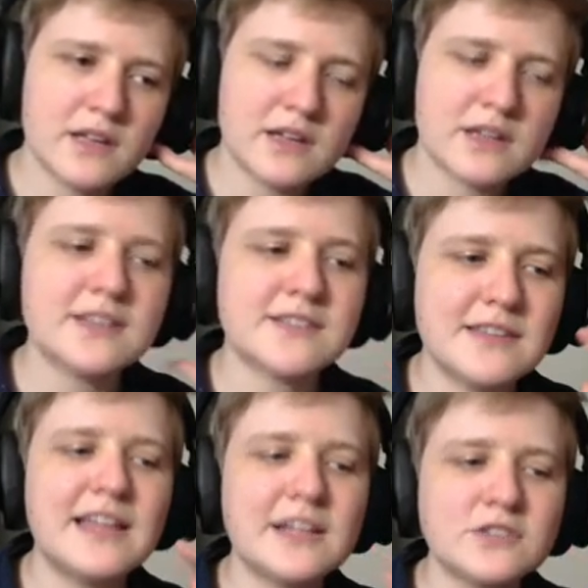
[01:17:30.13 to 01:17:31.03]
because
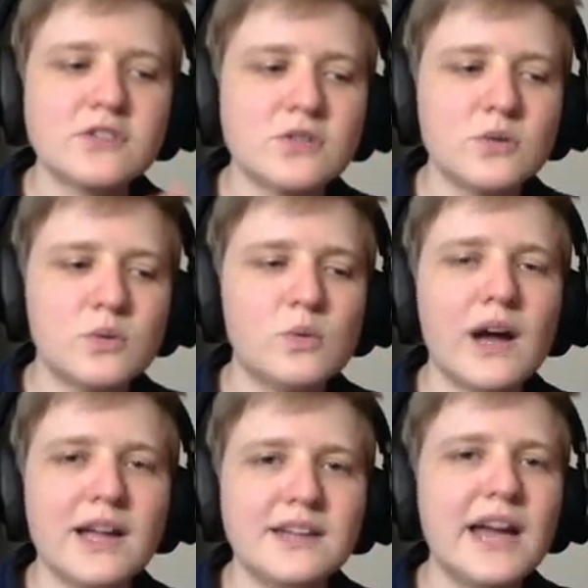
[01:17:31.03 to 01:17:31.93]
that's also
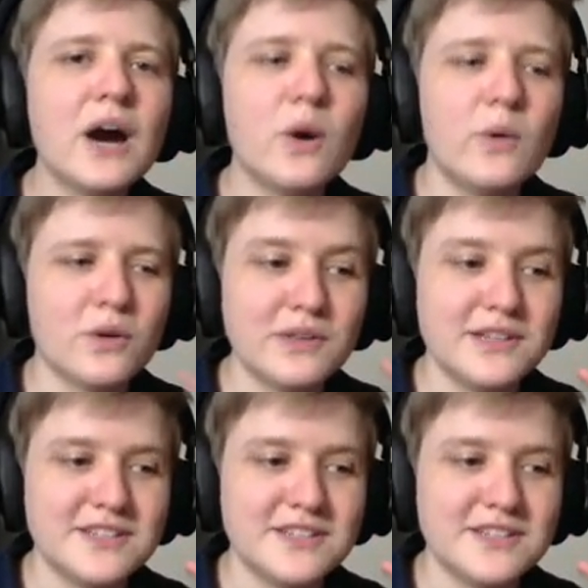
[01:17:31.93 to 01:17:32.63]
why now it only